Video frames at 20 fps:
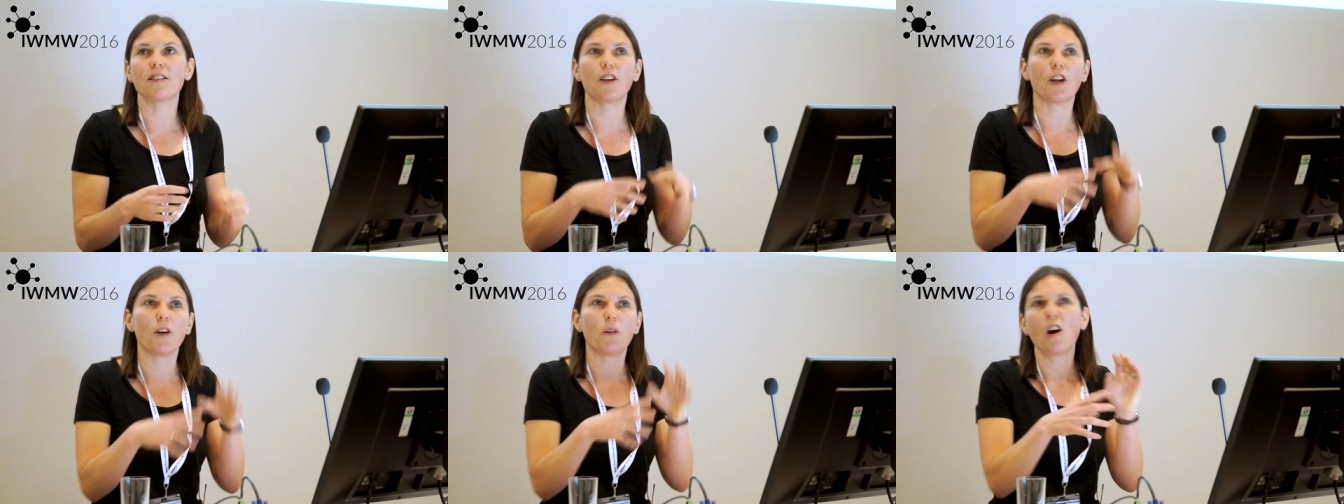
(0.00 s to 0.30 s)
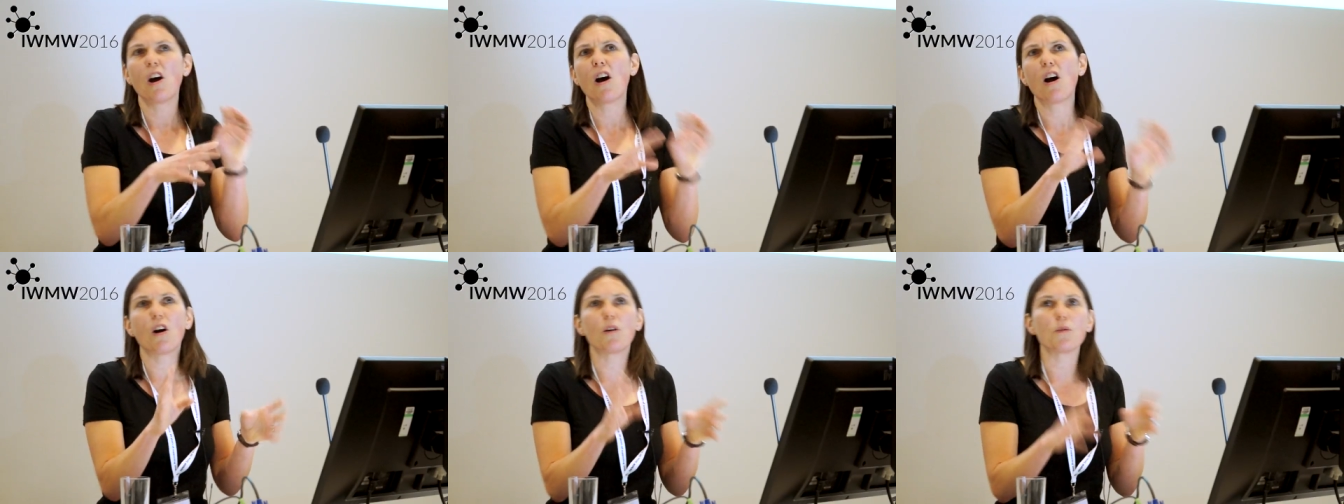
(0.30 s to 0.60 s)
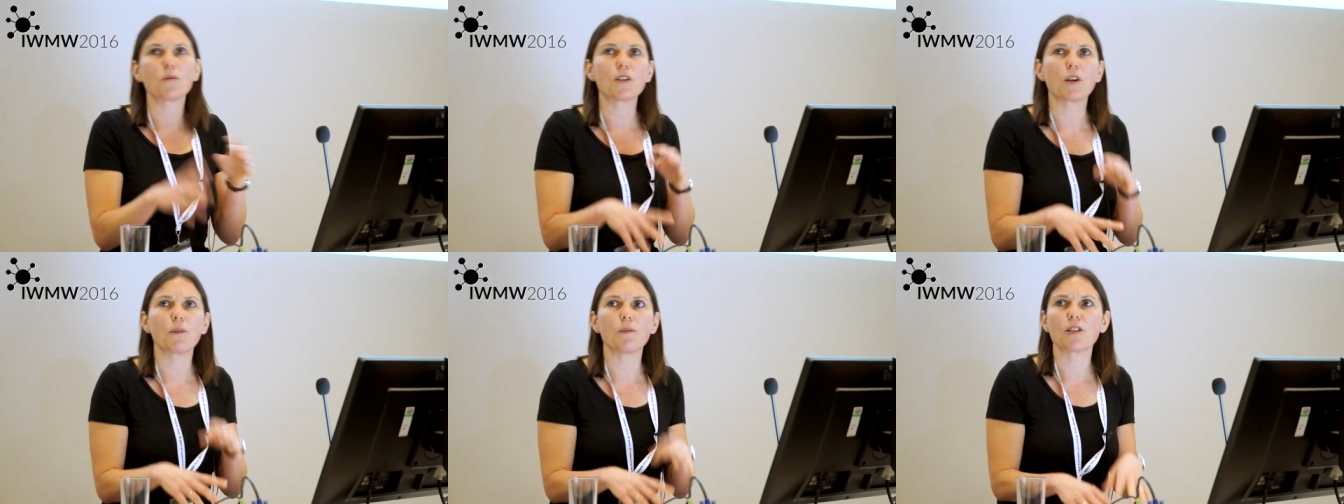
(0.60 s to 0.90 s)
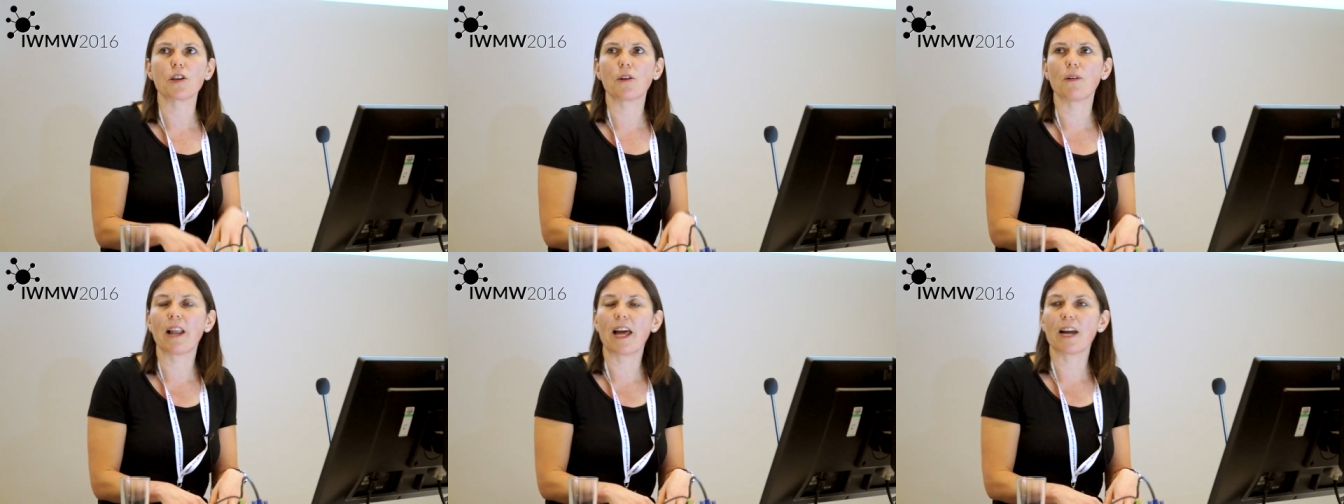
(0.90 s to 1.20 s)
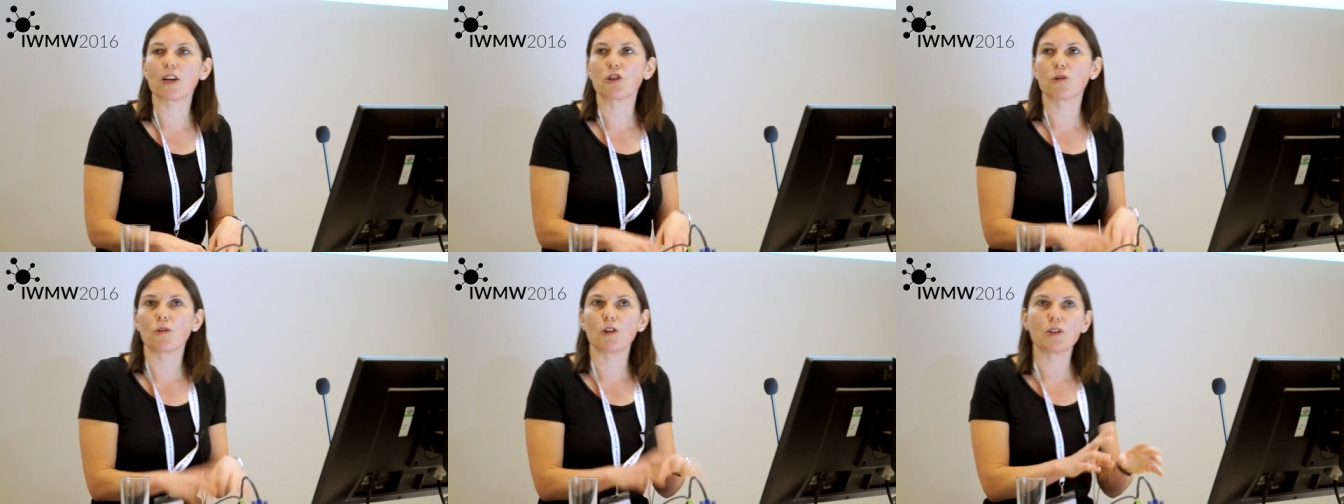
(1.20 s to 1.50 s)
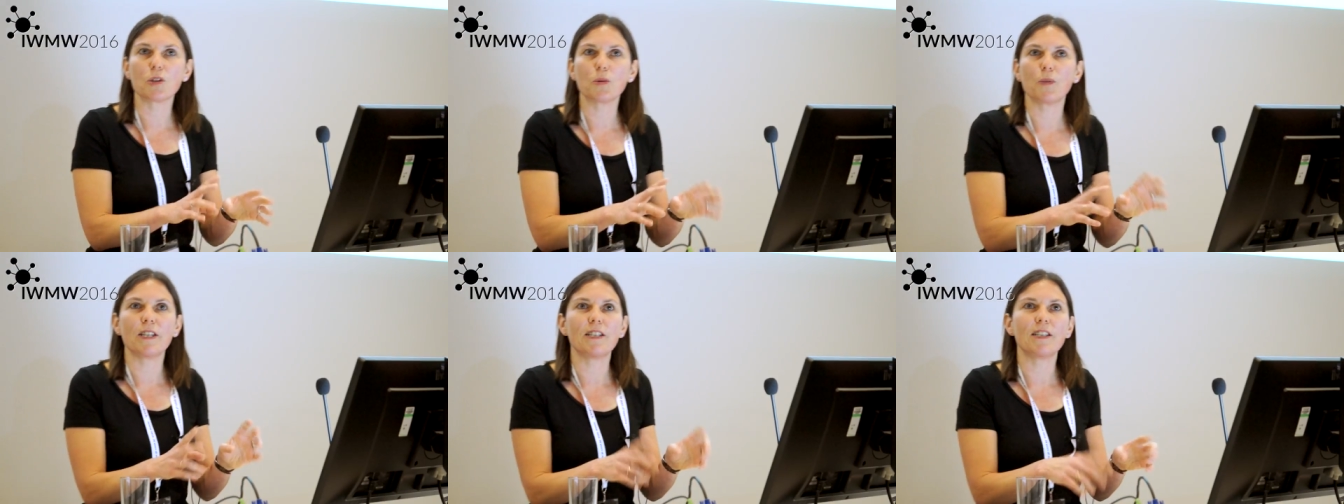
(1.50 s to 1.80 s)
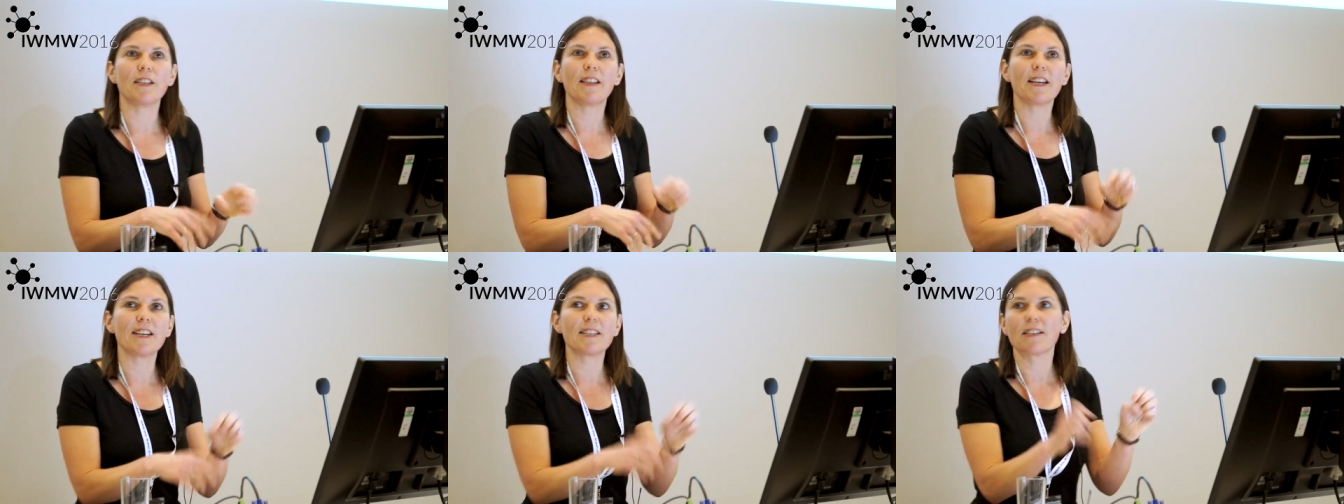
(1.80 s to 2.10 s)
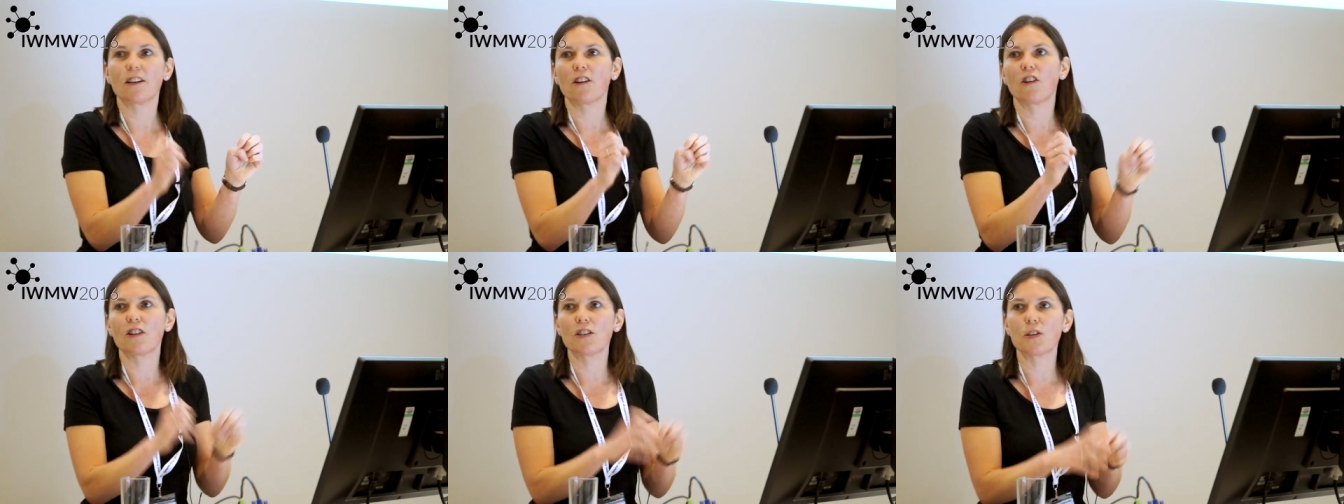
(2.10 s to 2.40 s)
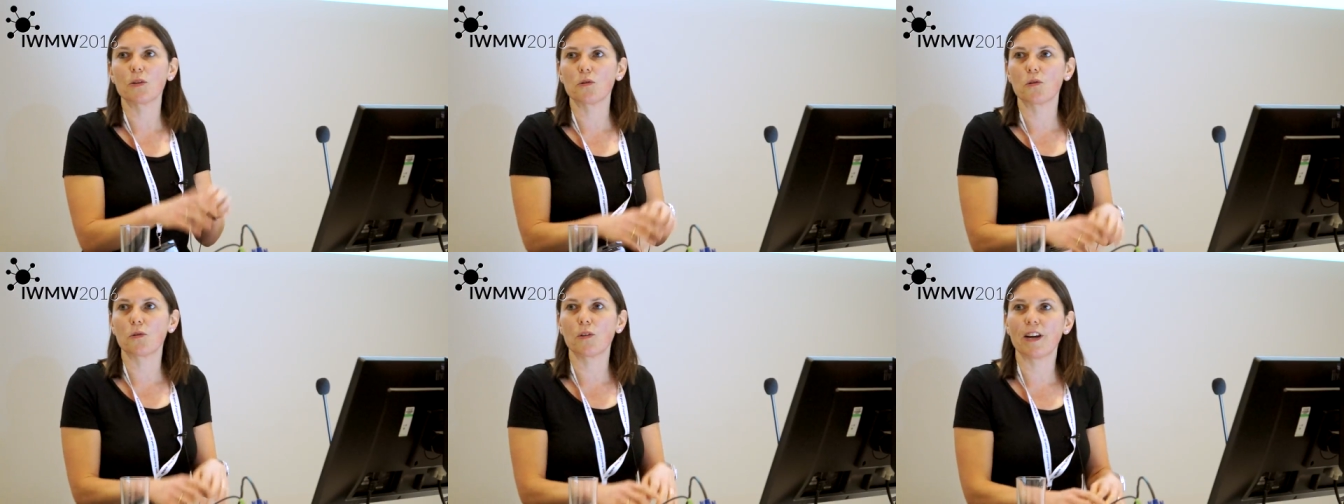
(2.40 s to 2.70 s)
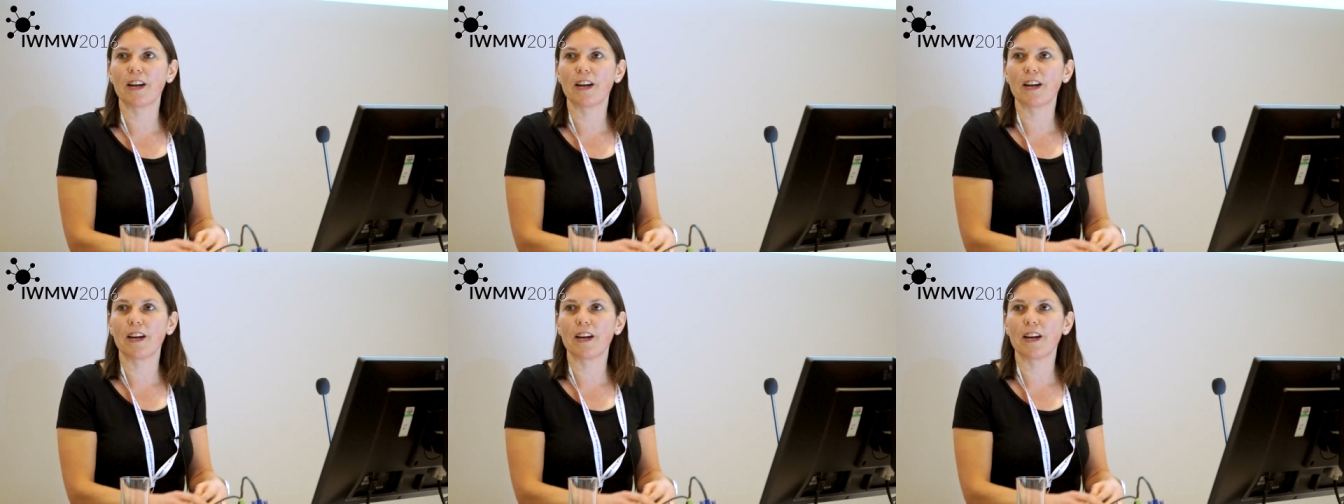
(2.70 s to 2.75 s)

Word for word: You know, oh, so-and-so lecturer tweeted this and I saw